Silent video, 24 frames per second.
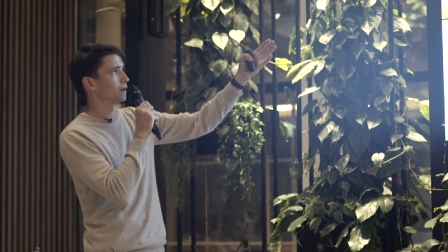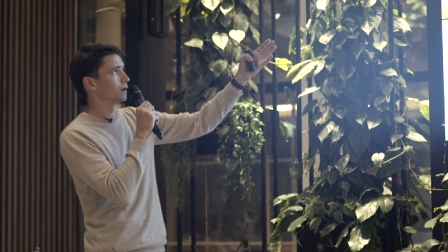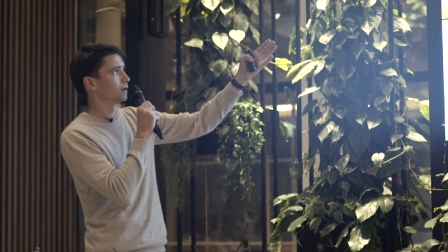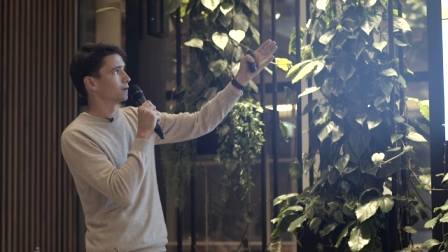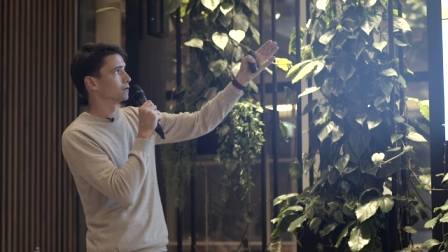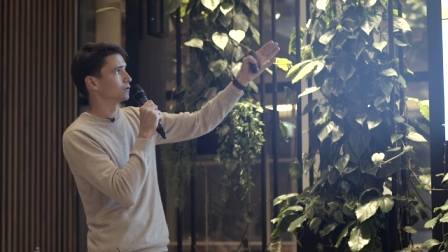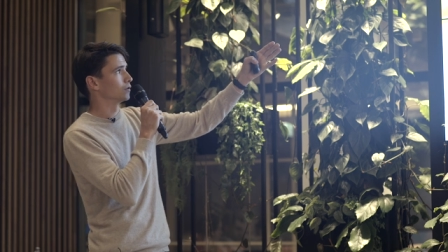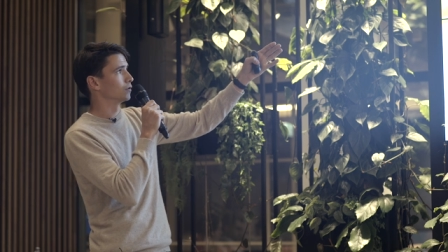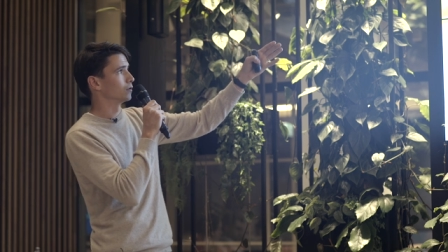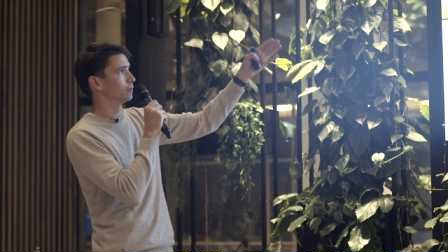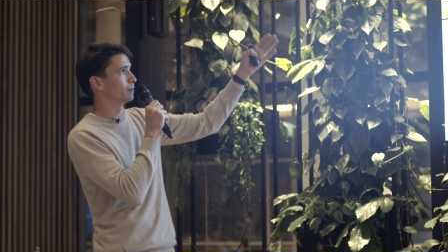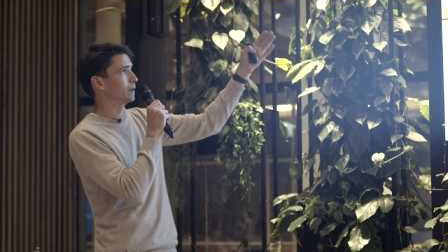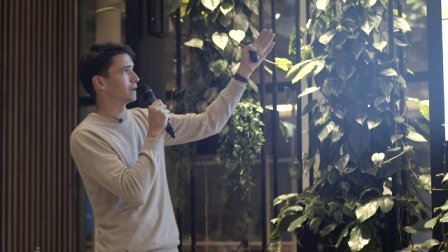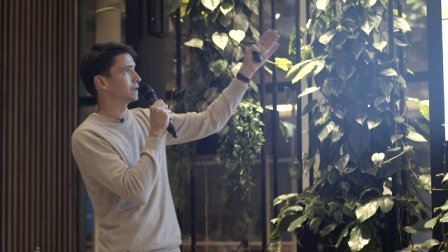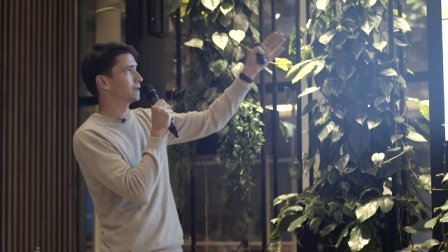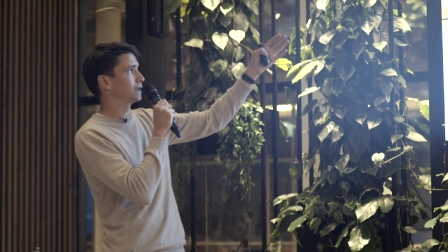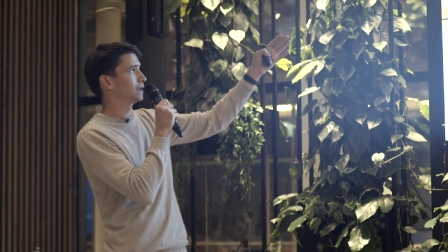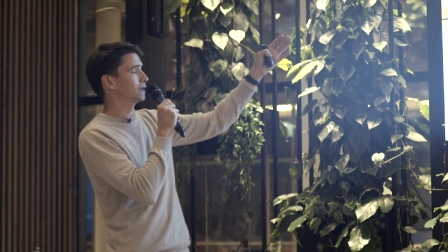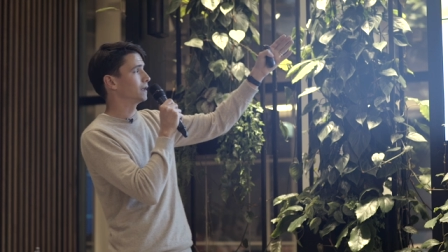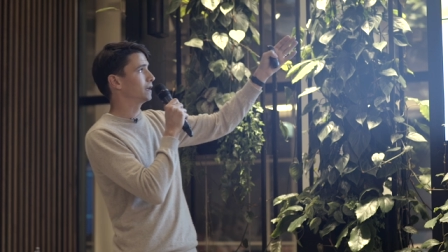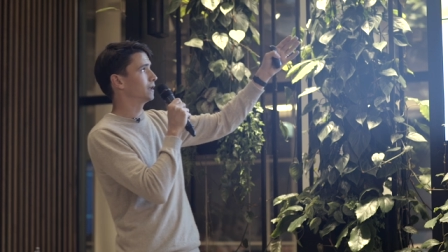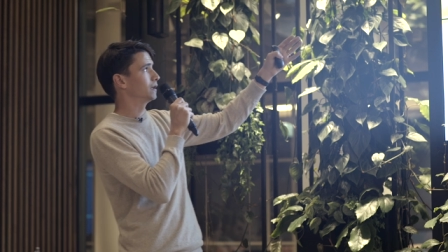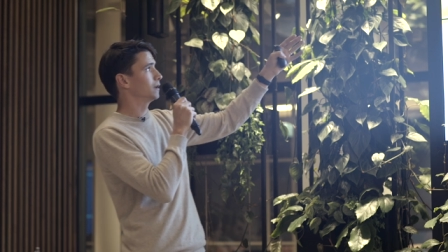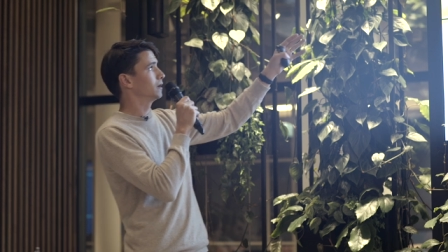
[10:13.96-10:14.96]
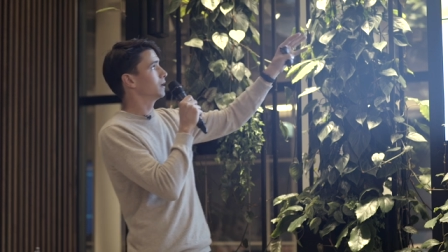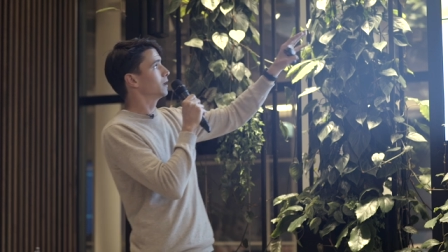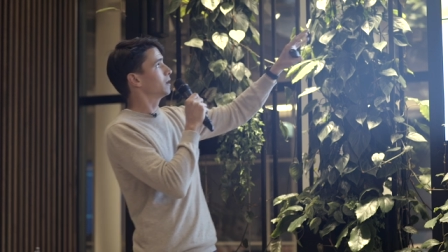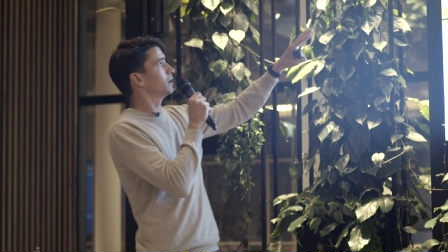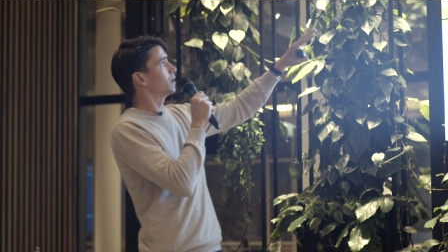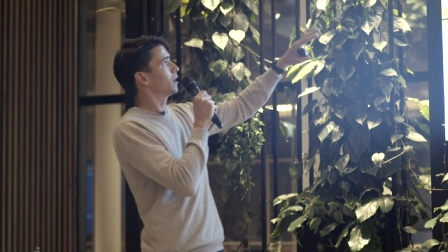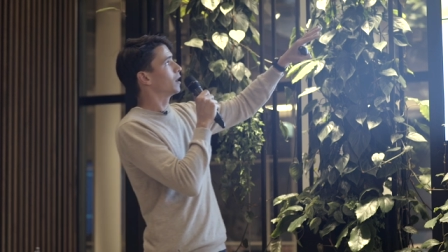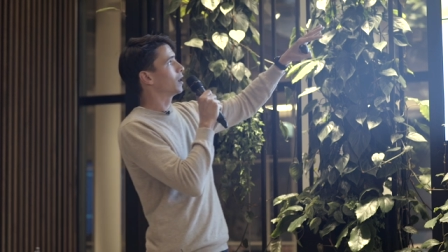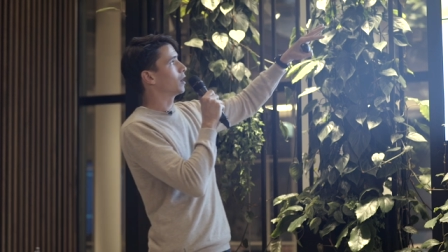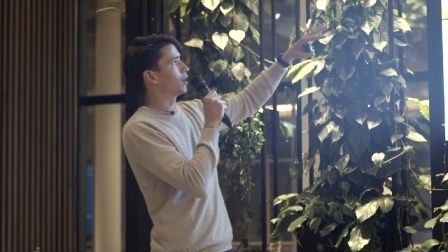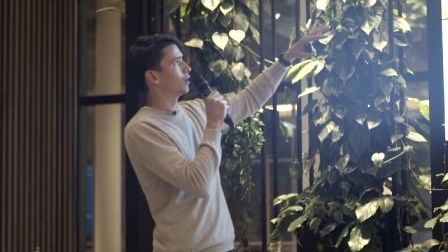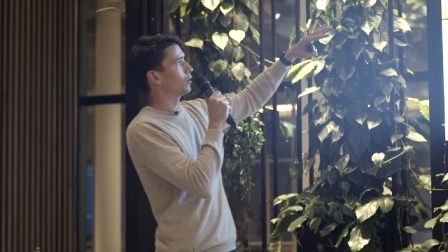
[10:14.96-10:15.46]
So basically,
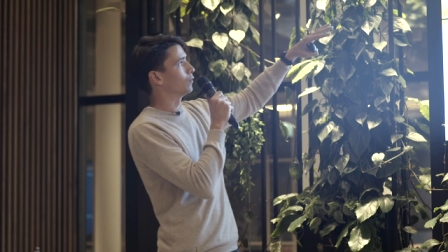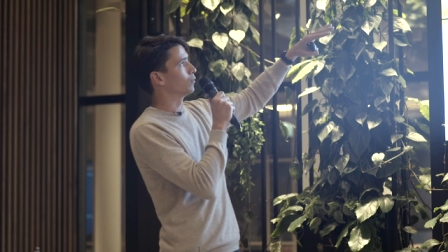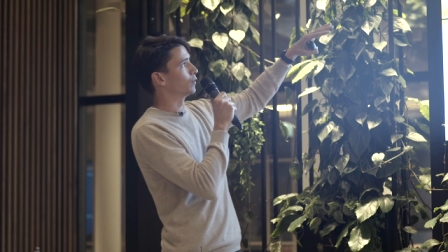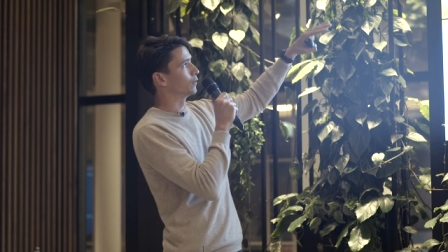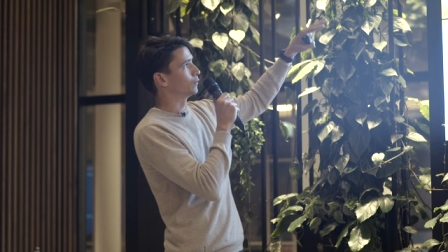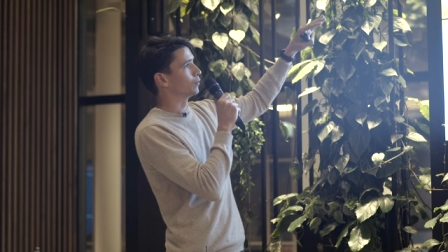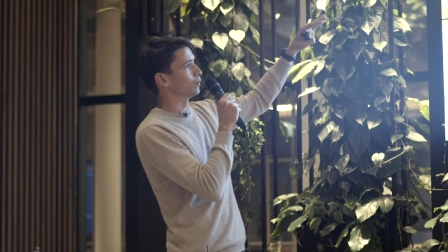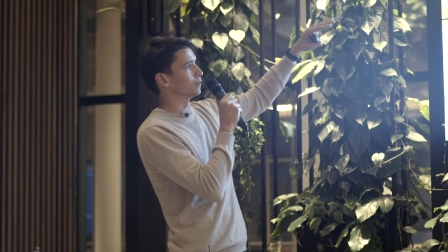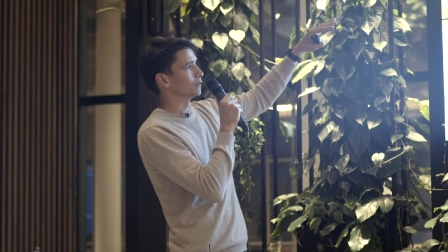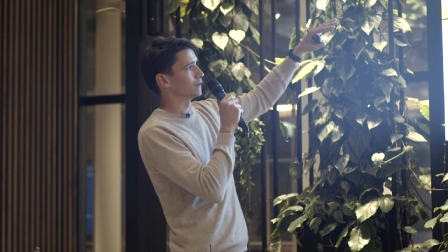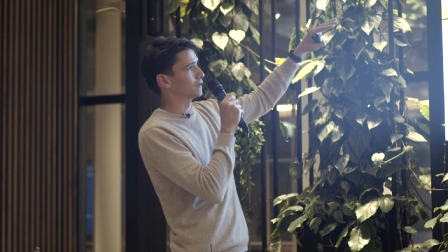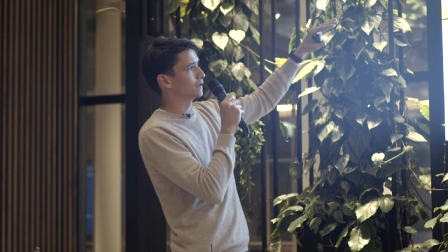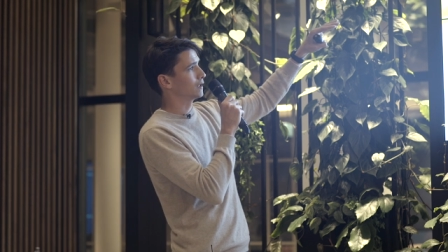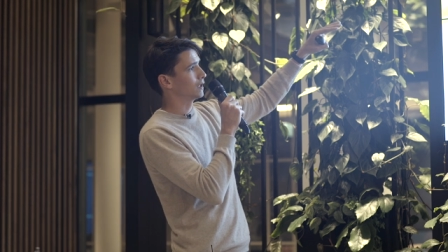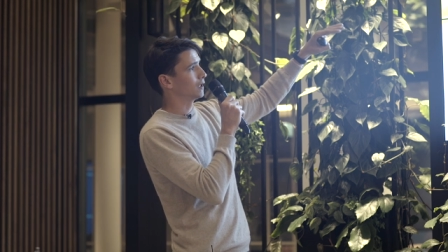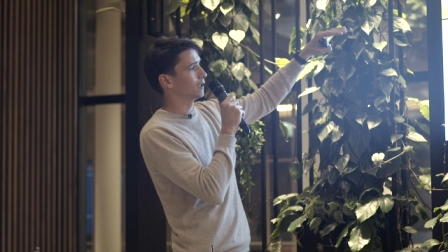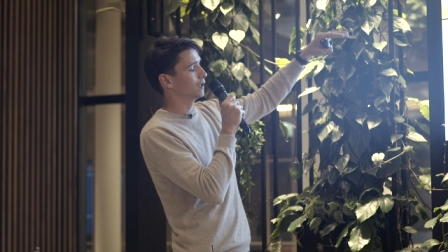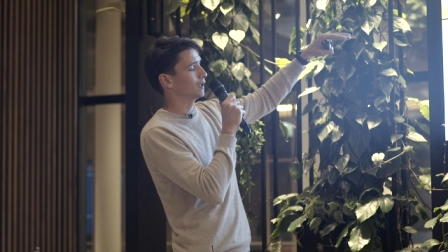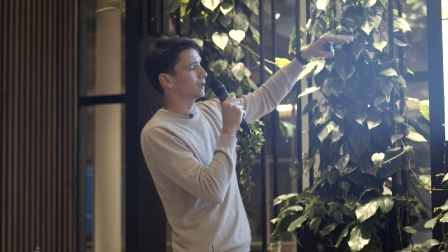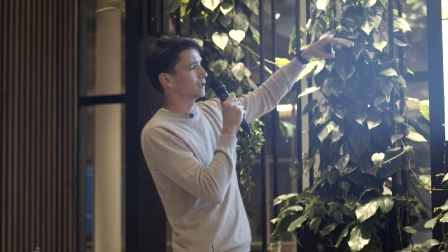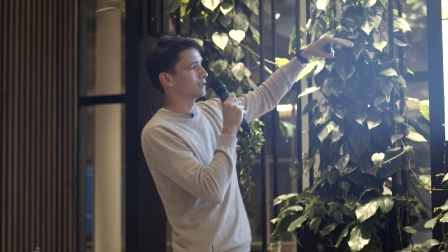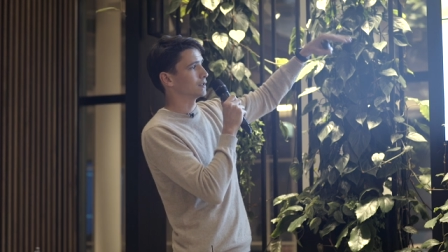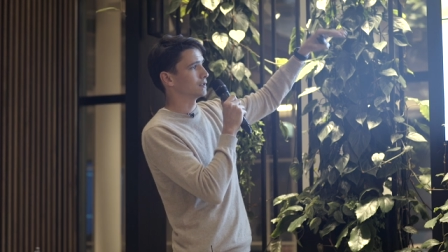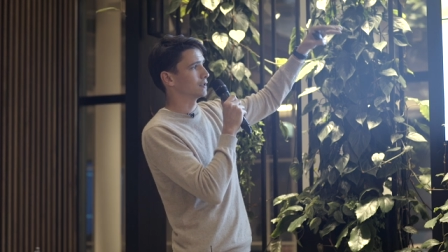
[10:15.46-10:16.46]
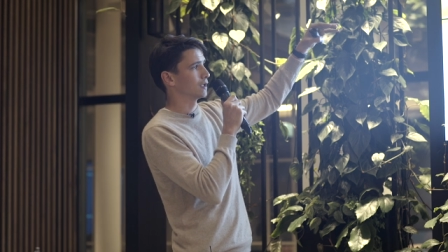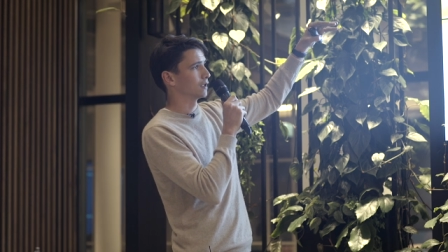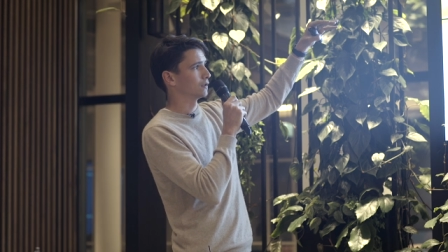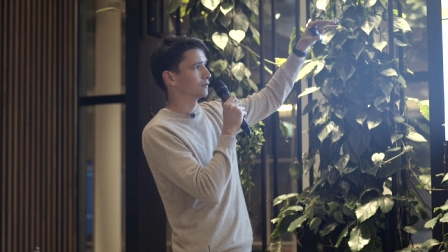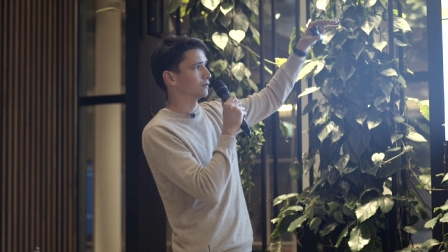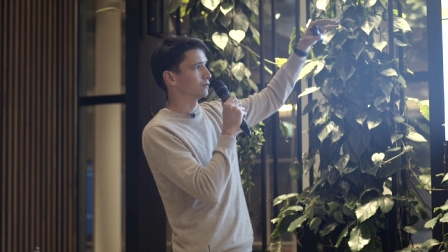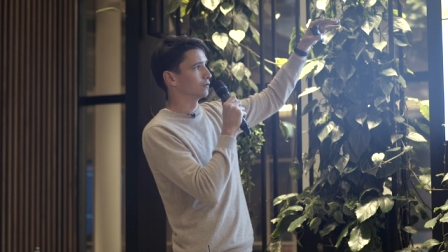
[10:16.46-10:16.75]
uh, what we were seeing is that